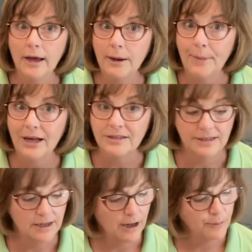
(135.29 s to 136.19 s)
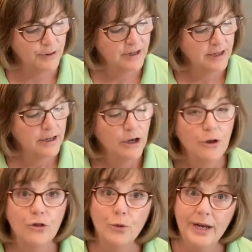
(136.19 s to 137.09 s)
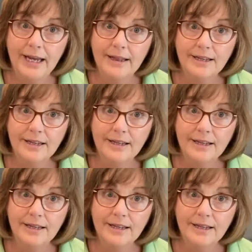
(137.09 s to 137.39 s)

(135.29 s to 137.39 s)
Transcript: a mountaintop, three little